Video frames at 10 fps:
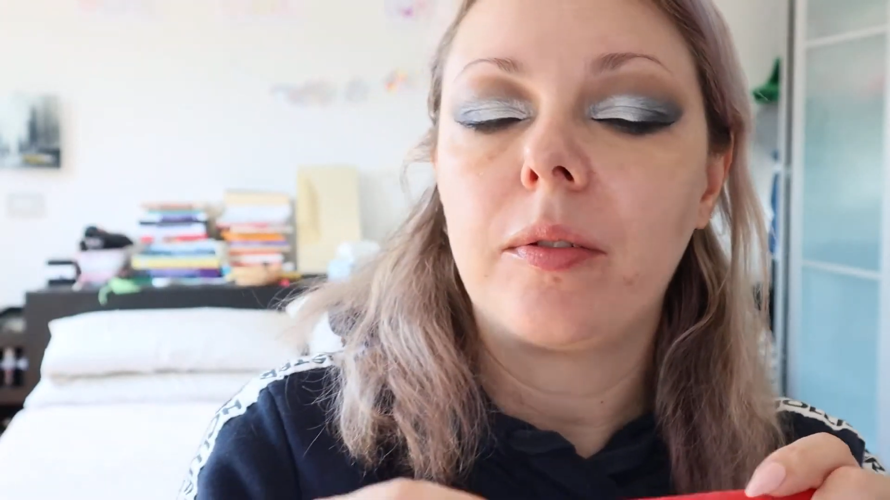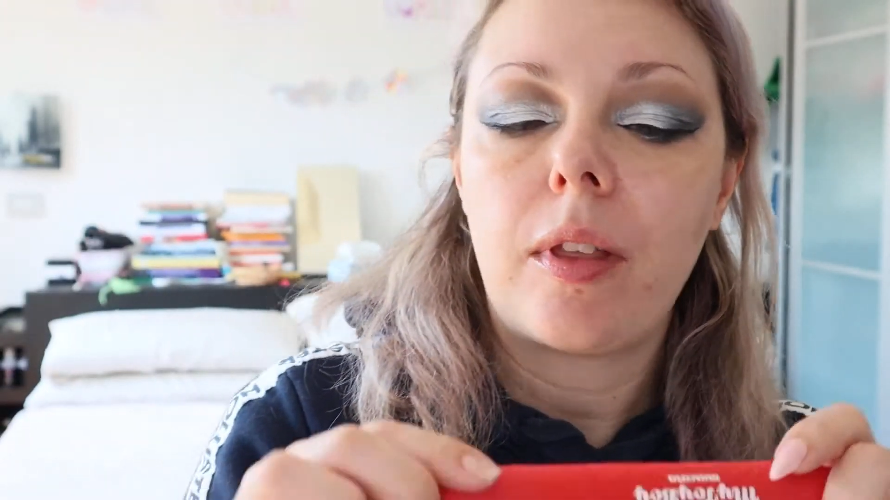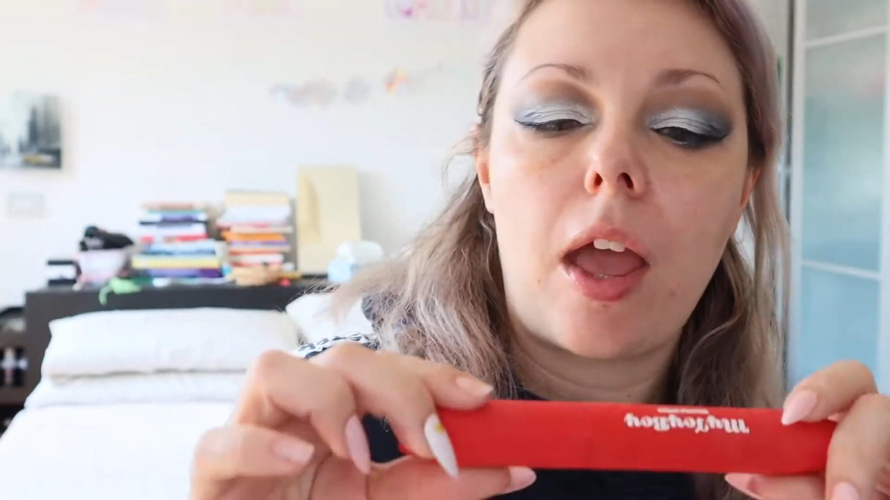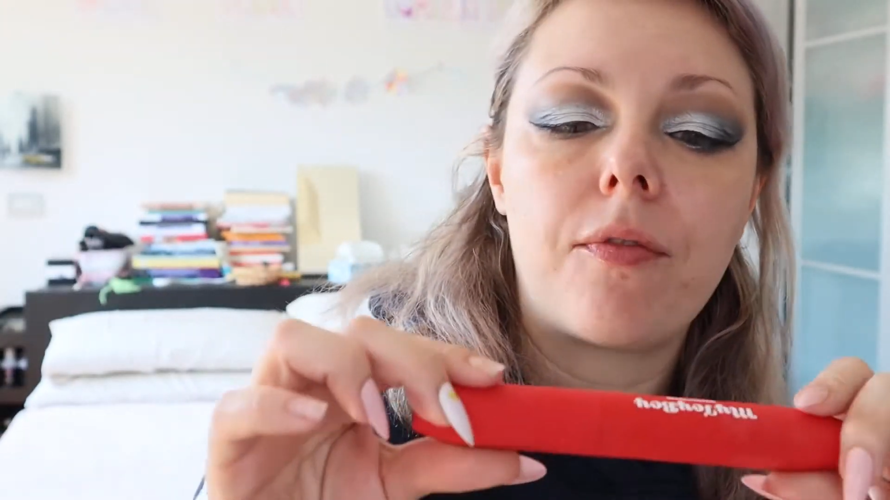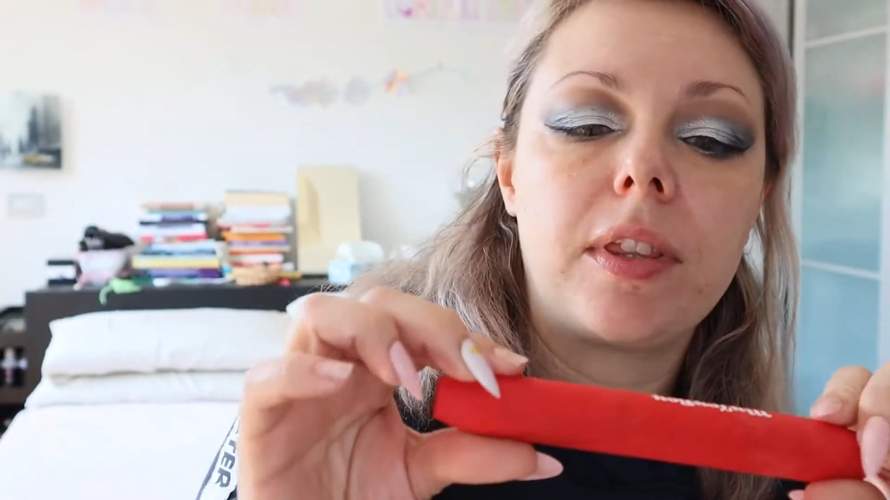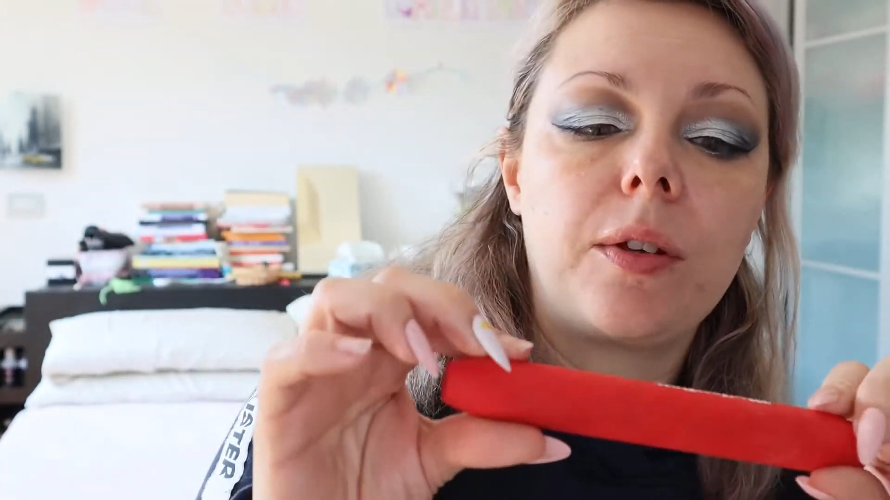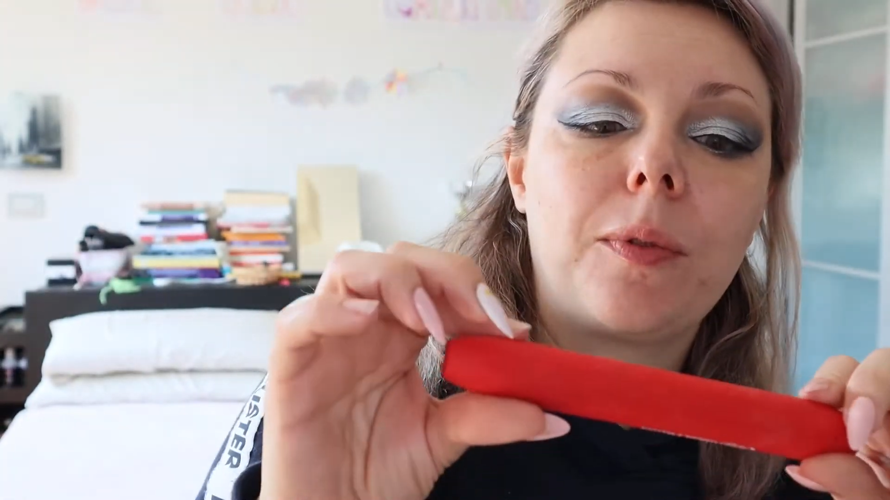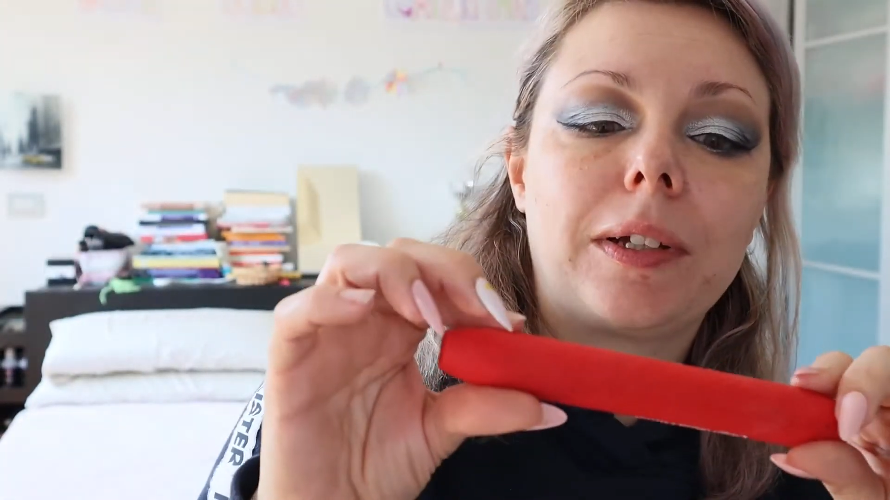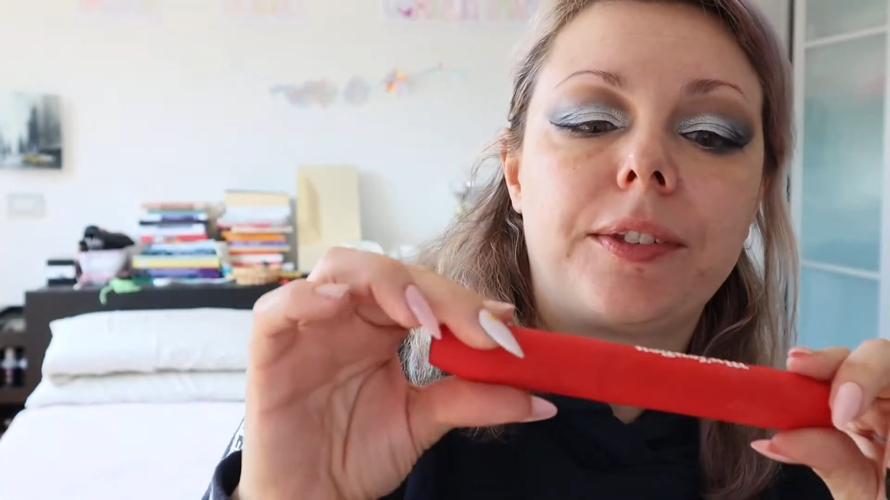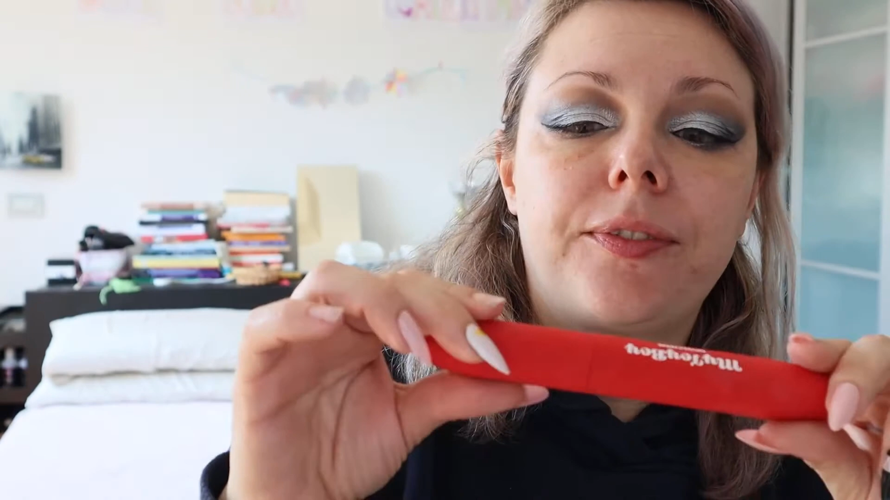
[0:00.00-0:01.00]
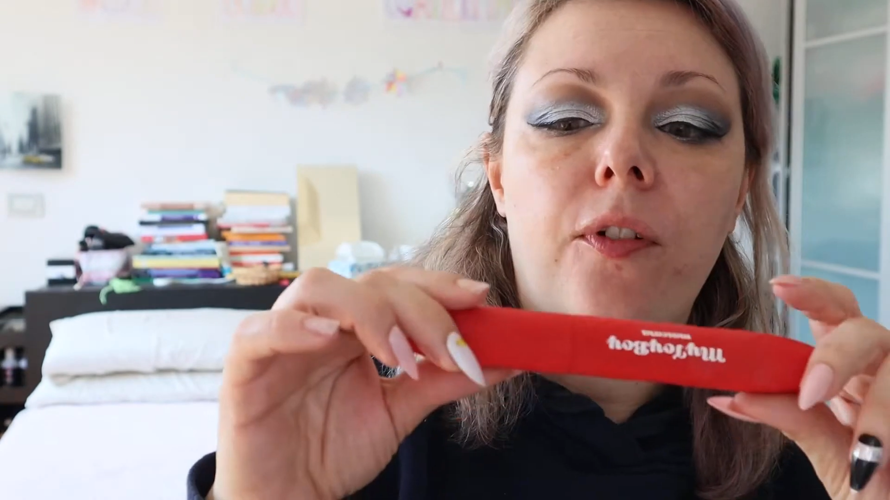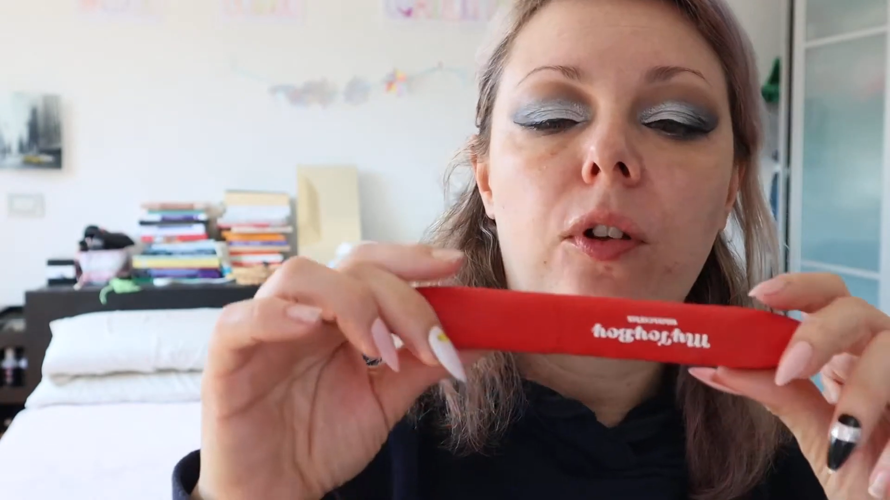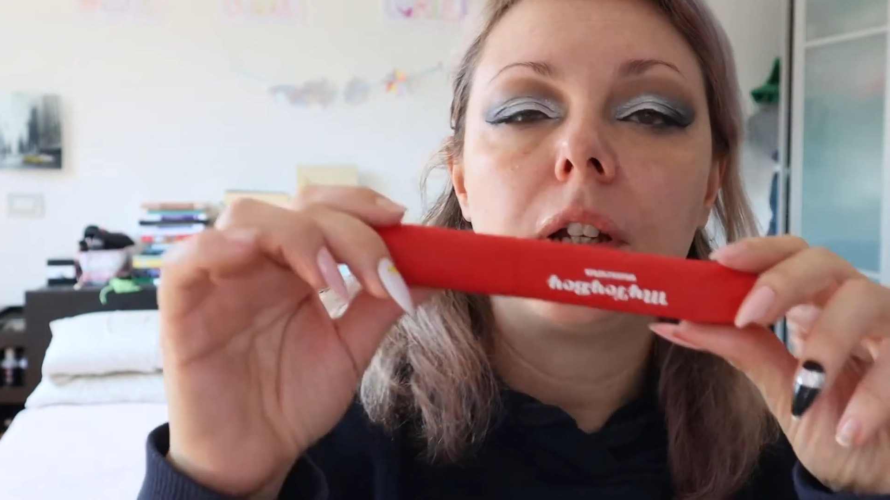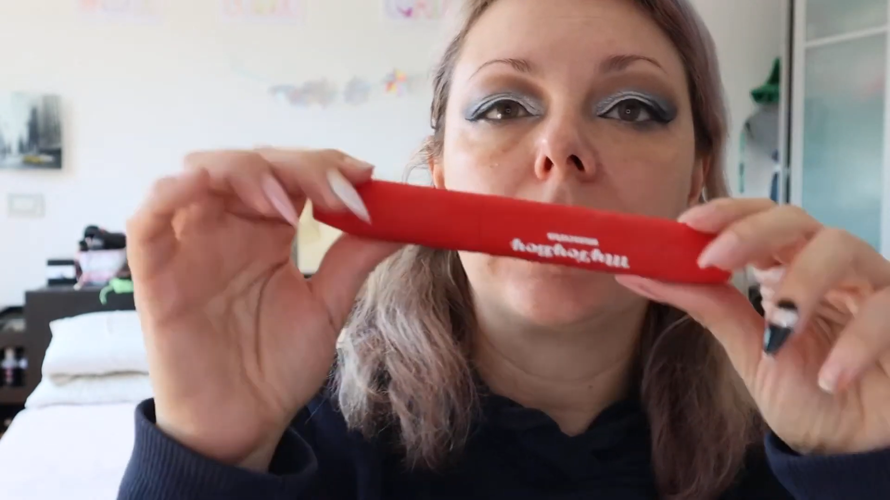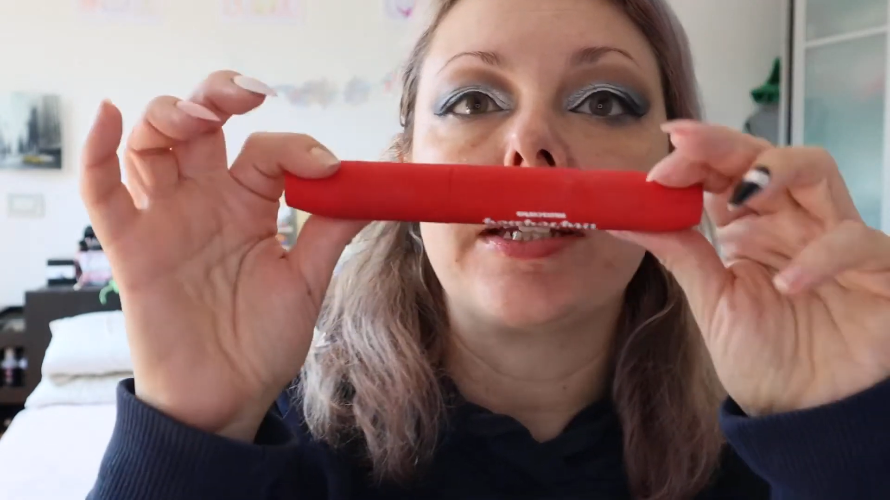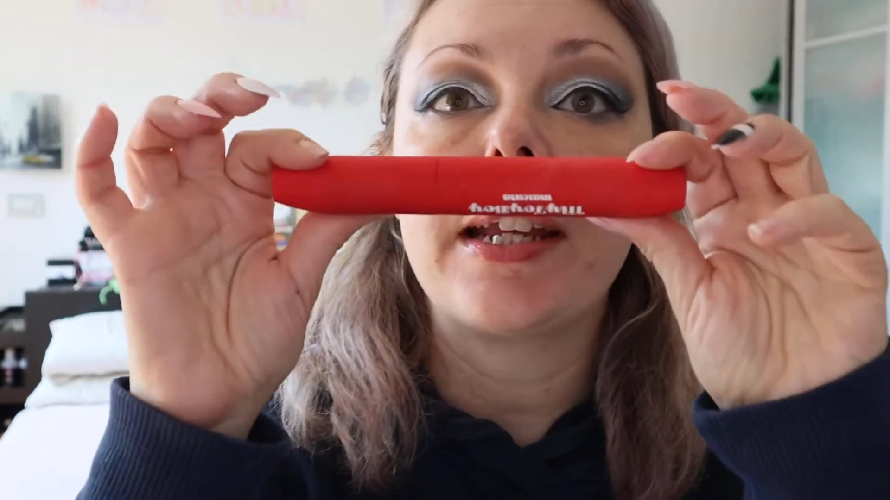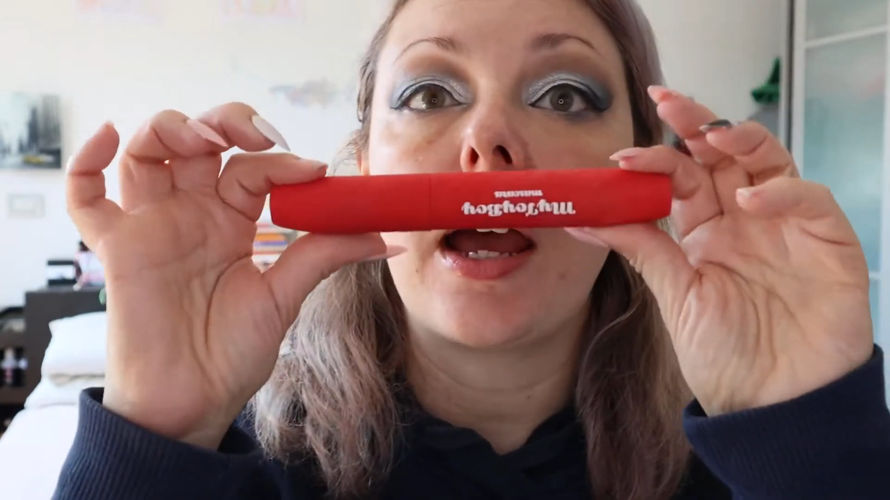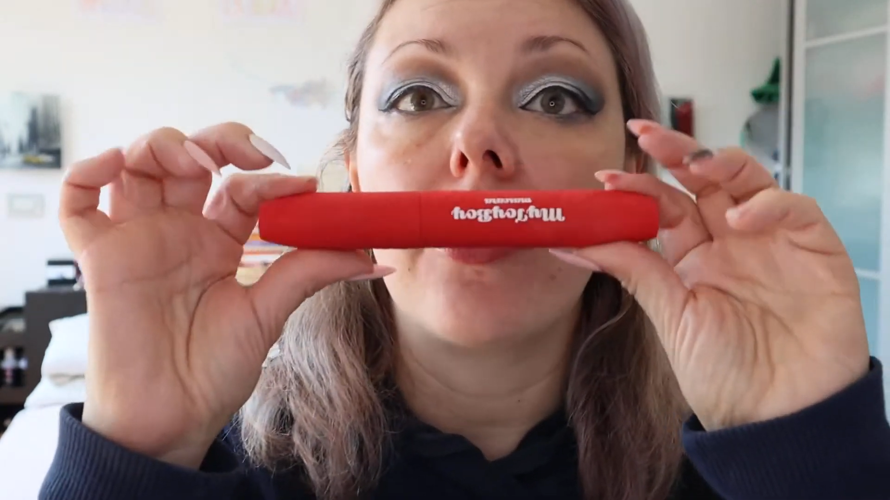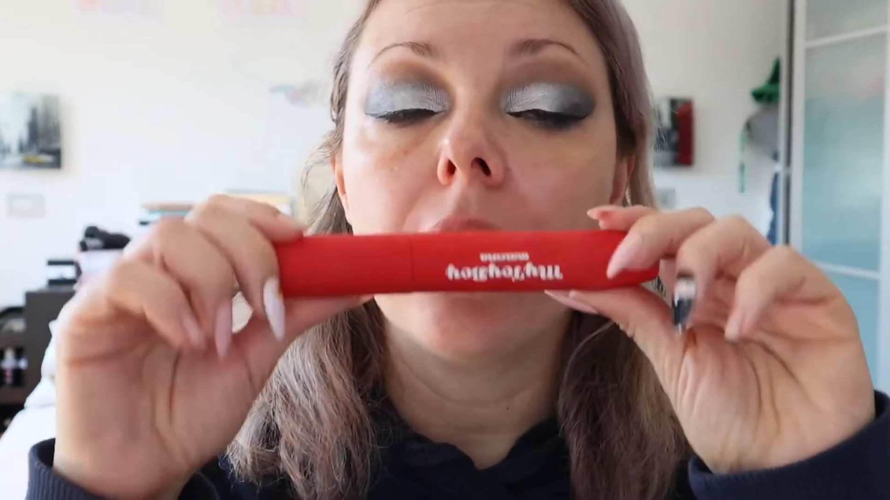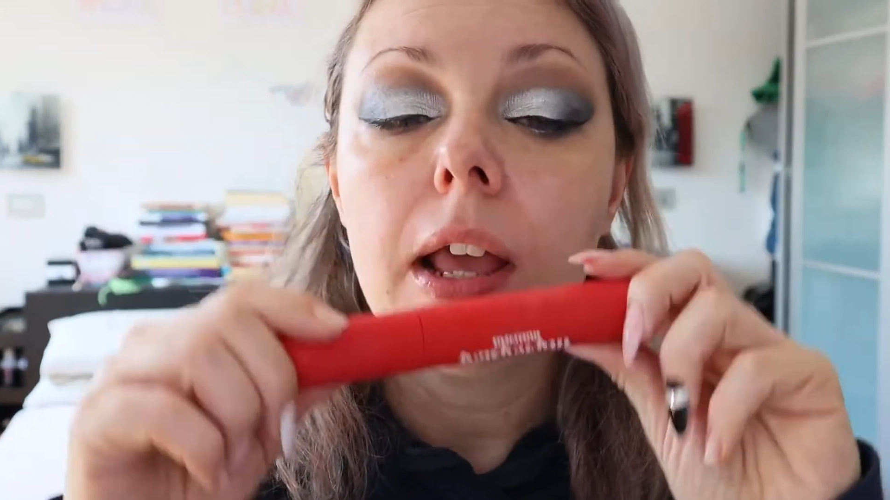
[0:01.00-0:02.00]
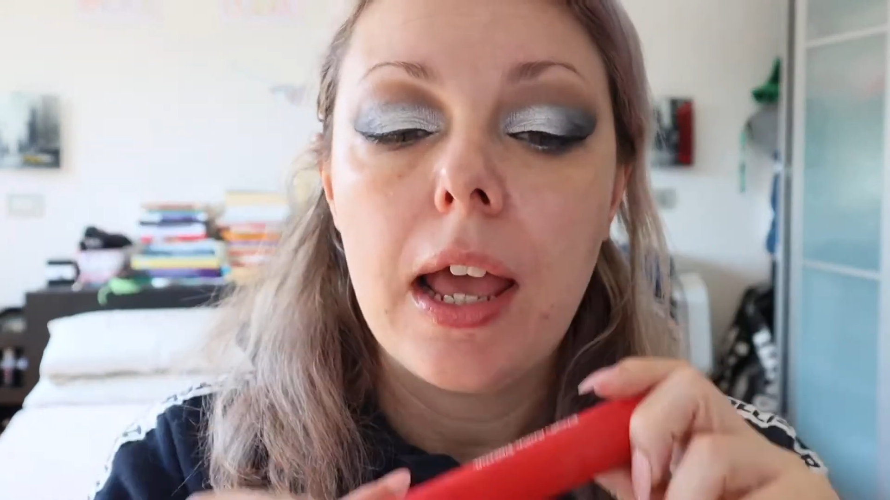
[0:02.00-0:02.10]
everything was falling down,